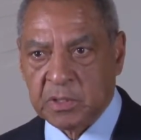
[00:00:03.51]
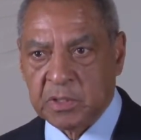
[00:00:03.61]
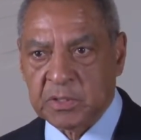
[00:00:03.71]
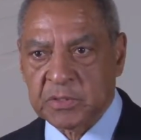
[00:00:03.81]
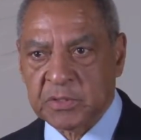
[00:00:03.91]

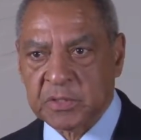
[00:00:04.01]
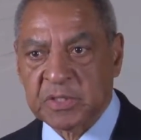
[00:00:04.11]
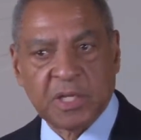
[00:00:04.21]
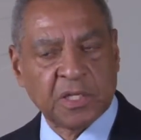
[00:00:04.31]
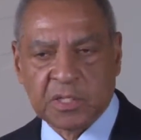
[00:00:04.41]
is,
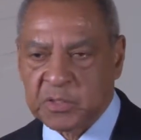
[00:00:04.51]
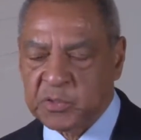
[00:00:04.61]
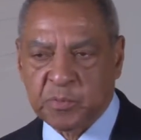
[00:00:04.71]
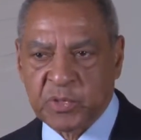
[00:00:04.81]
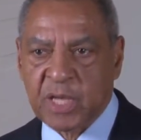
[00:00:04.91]

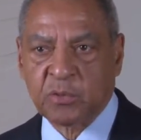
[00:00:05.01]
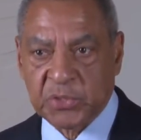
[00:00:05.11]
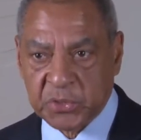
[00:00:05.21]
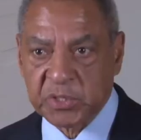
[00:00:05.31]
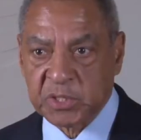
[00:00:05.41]

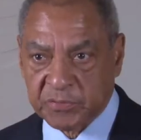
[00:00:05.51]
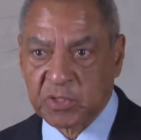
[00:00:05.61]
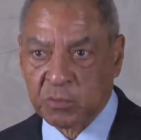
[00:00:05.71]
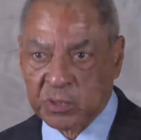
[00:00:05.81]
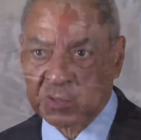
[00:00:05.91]
without question, a
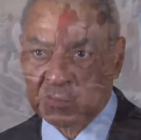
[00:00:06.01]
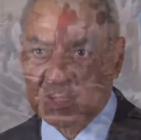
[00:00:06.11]
difficult one.